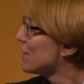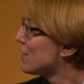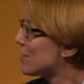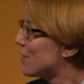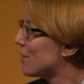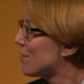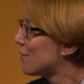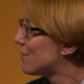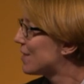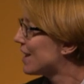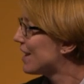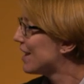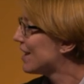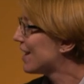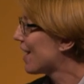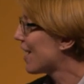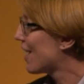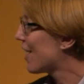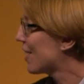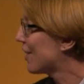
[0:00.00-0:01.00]
into the
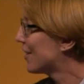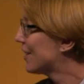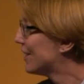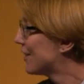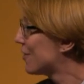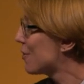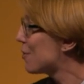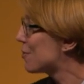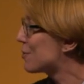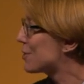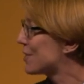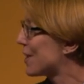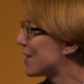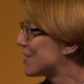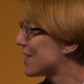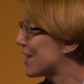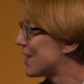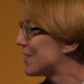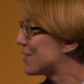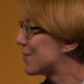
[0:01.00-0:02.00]
uh,
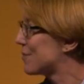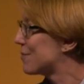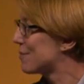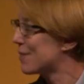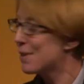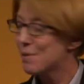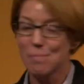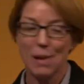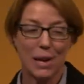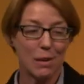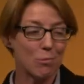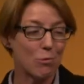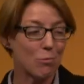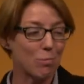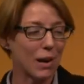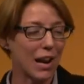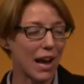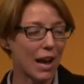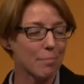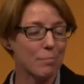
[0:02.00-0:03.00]
organisational people
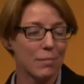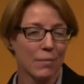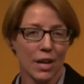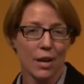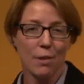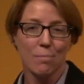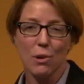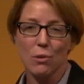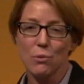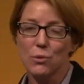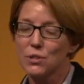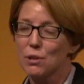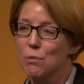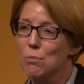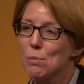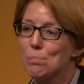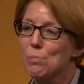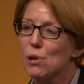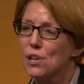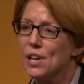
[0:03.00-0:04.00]
plan, but also
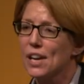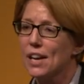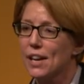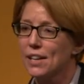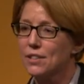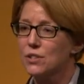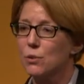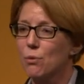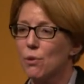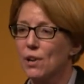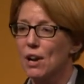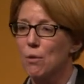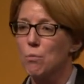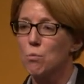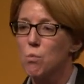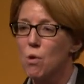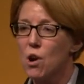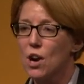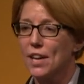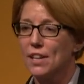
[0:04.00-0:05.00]
we put it into a
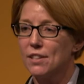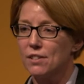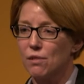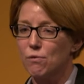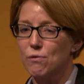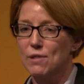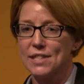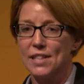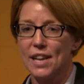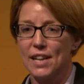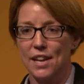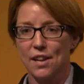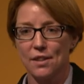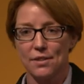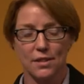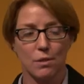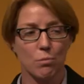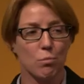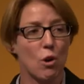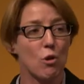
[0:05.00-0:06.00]
wider
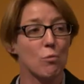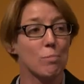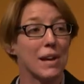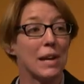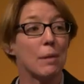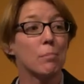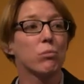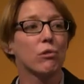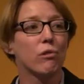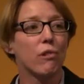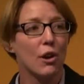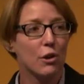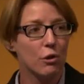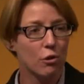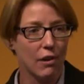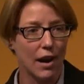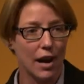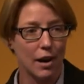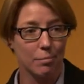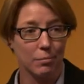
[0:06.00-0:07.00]
resilience and wellbeing
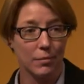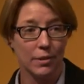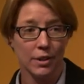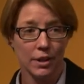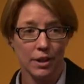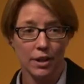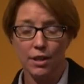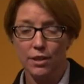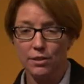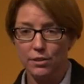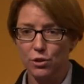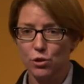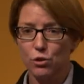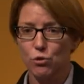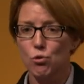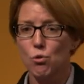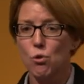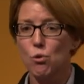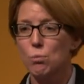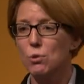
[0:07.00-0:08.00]
programme. So
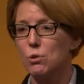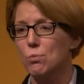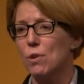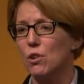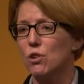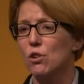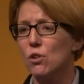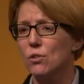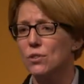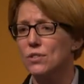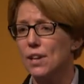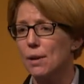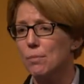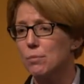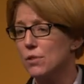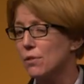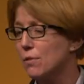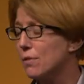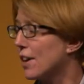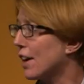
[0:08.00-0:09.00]
STRAW was one
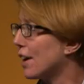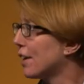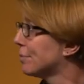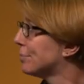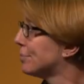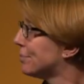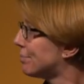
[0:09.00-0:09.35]
concept of that.